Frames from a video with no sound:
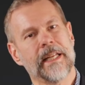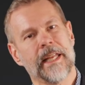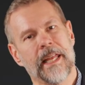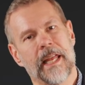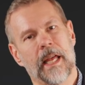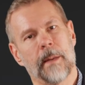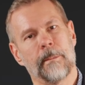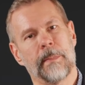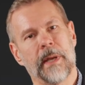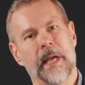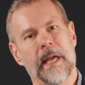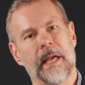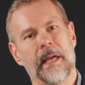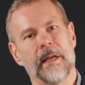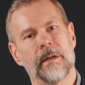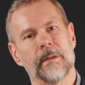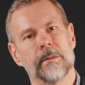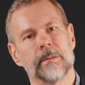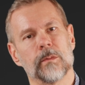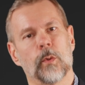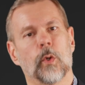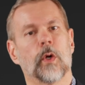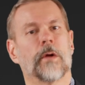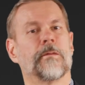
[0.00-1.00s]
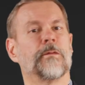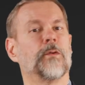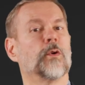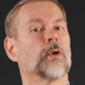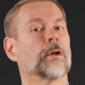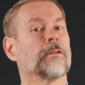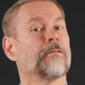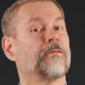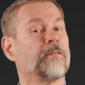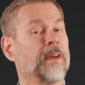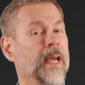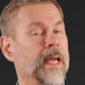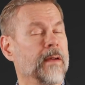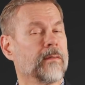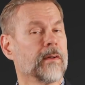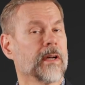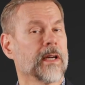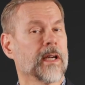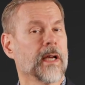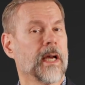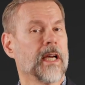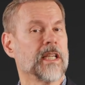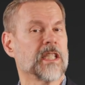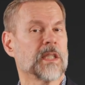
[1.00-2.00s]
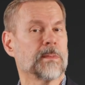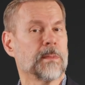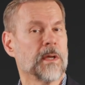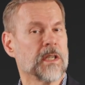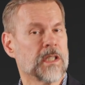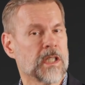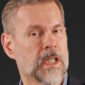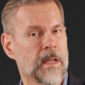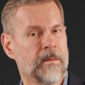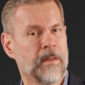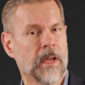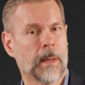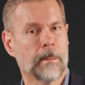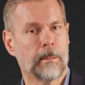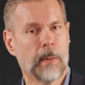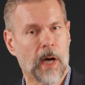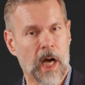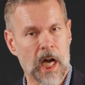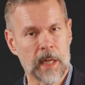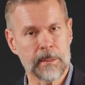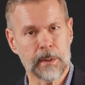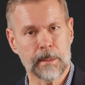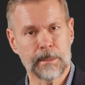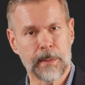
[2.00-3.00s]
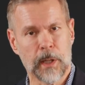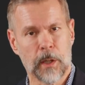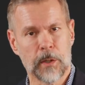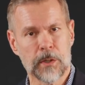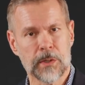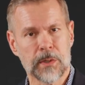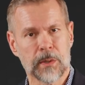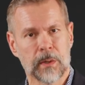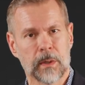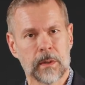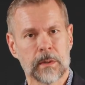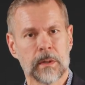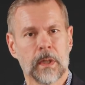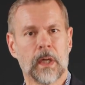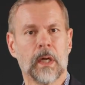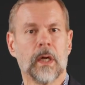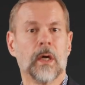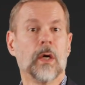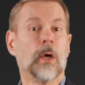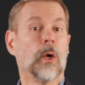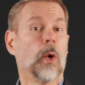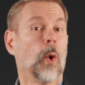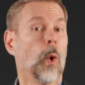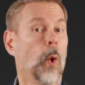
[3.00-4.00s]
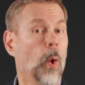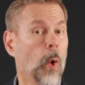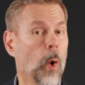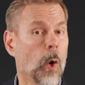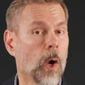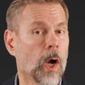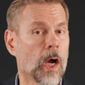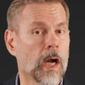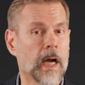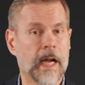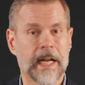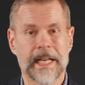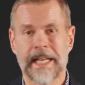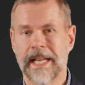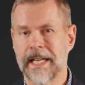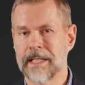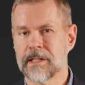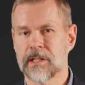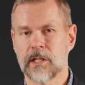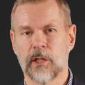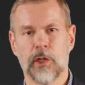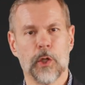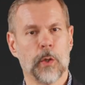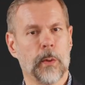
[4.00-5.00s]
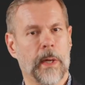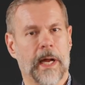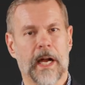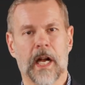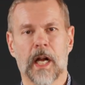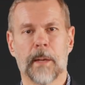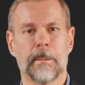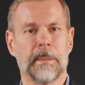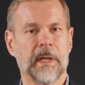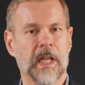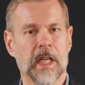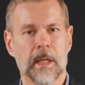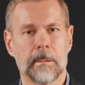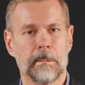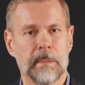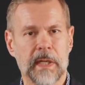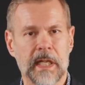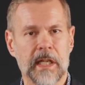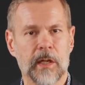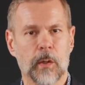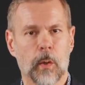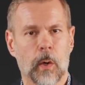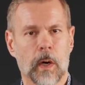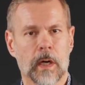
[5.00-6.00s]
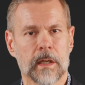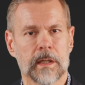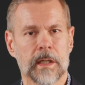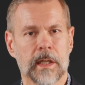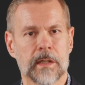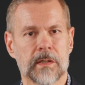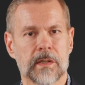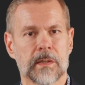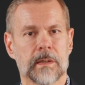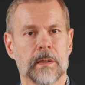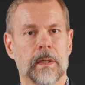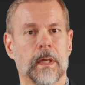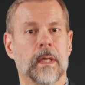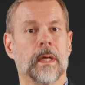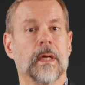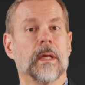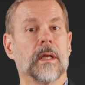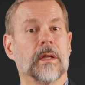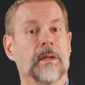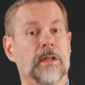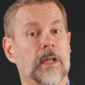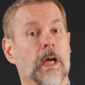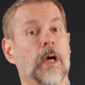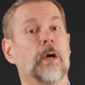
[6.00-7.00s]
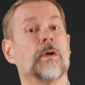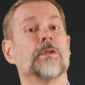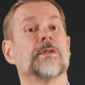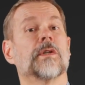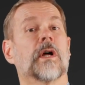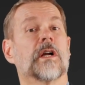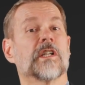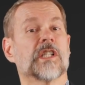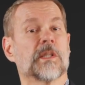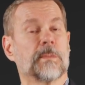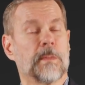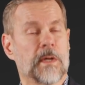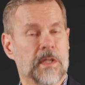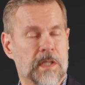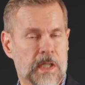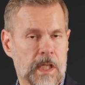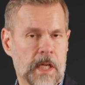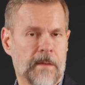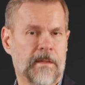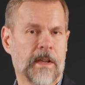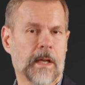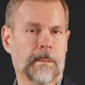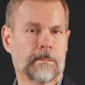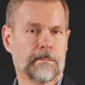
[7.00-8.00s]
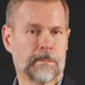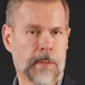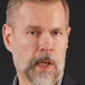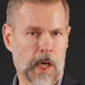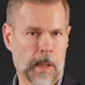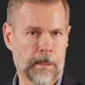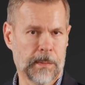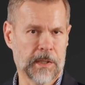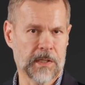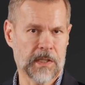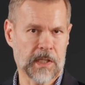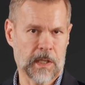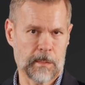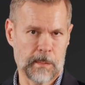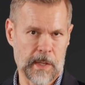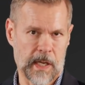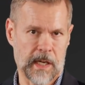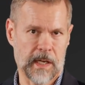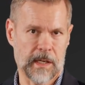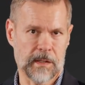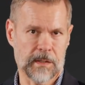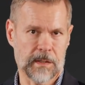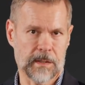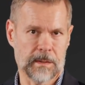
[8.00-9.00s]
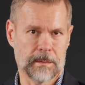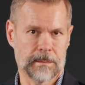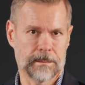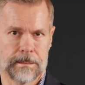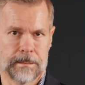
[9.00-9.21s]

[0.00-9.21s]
campaign, or if you are favoring a specific bond proposal, or against a new Airbnb ordinance, those are specific purpose committees.